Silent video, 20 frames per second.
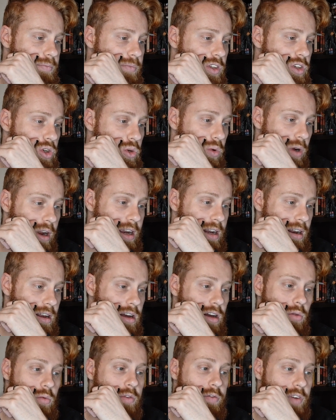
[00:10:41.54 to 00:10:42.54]

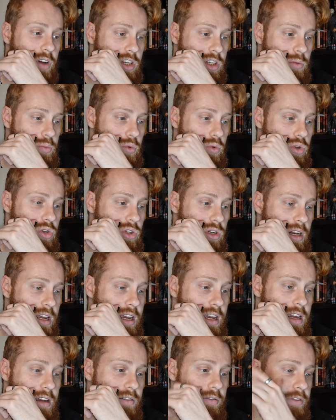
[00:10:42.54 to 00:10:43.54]
trailer, reversible
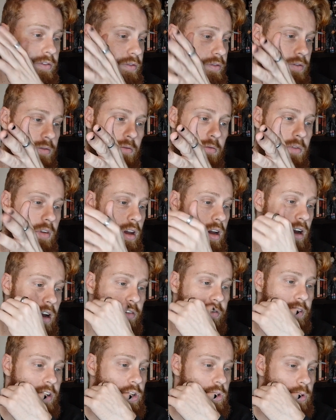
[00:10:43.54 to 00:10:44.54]
sleeve
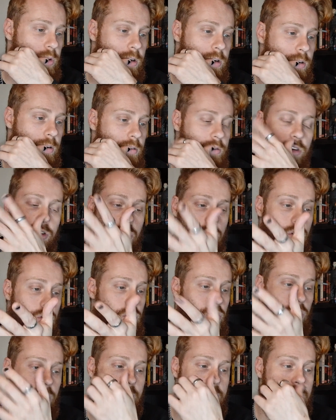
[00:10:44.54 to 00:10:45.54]
featuring
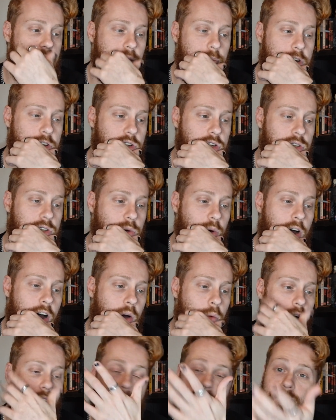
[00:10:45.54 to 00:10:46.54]
newly commissioned
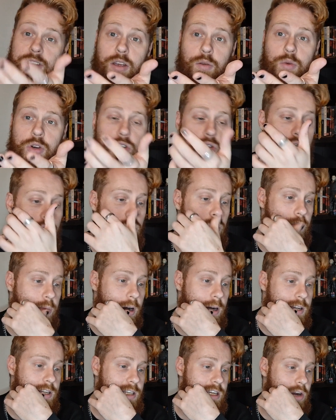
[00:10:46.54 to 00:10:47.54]
artwork in the original
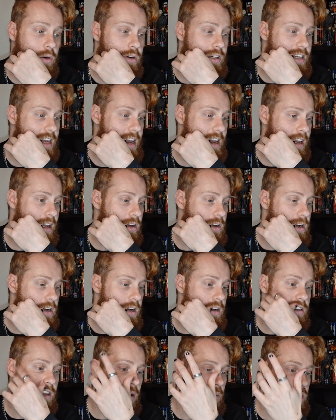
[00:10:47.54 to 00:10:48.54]
by Sarah Deck,
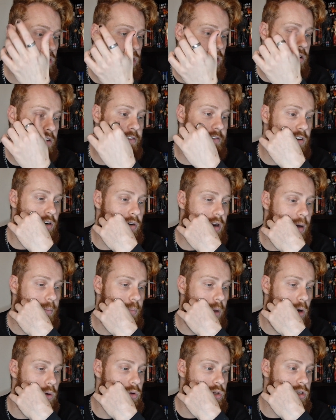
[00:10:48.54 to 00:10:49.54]
double-sided
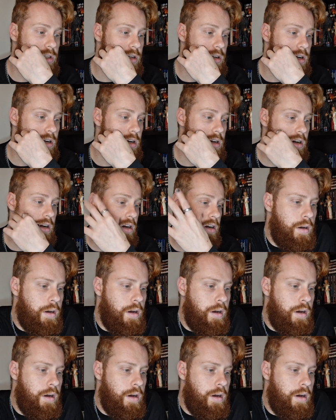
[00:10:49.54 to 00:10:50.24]
fold-out poster,